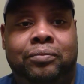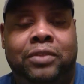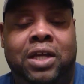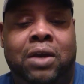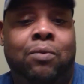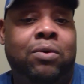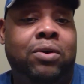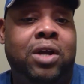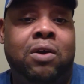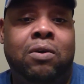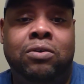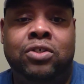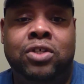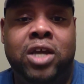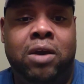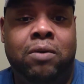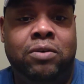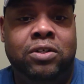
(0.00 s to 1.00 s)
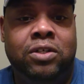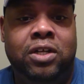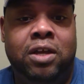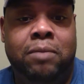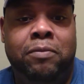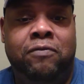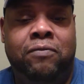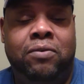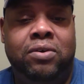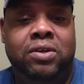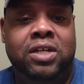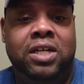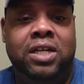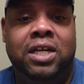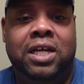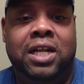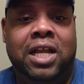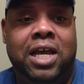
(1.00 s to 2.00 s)
I want all showers done before
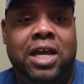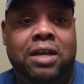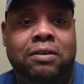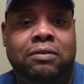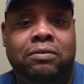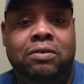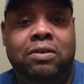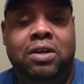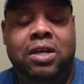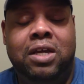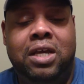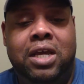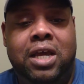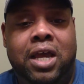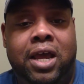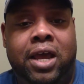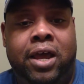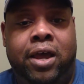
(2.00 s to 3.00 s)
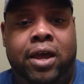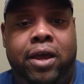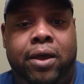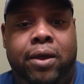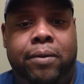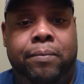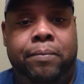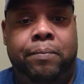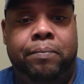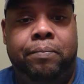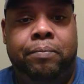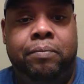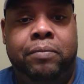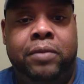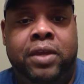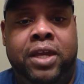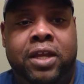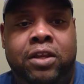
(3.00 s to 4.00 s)
10 o'clock, and
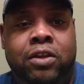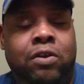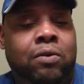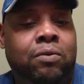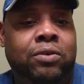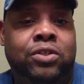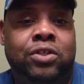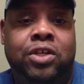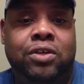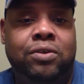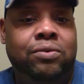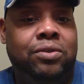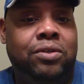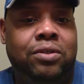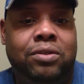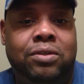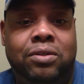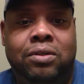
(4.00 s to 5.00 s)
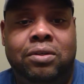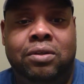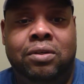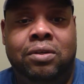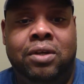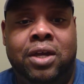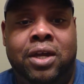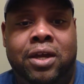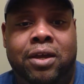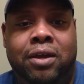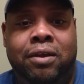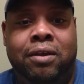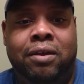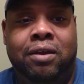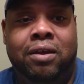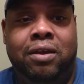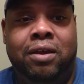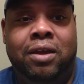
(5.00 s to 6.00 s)
no excuses.
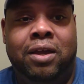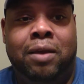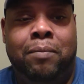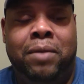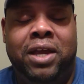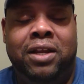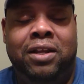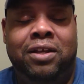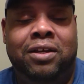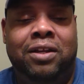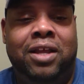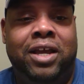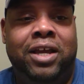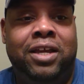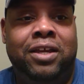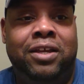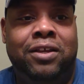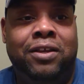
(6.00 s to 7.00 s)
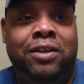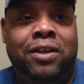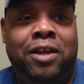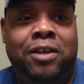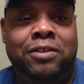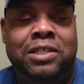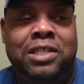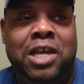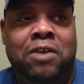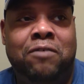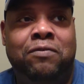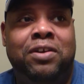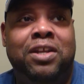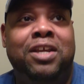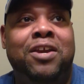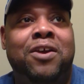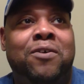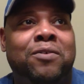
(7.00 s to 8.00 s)
I might look like a
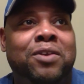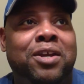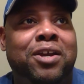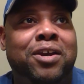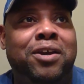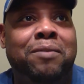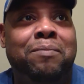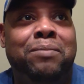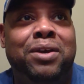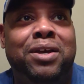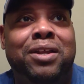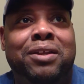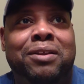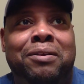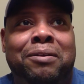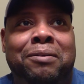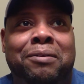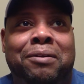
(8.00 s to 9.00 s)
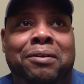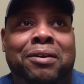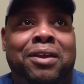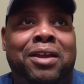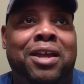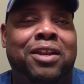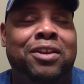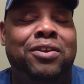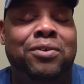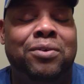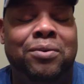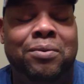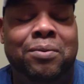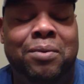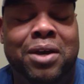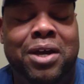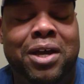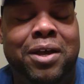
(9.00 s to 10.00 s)
softie on here, but I
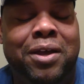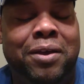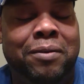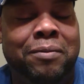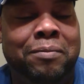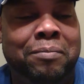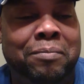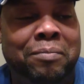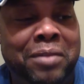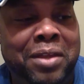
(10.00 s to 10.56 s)
do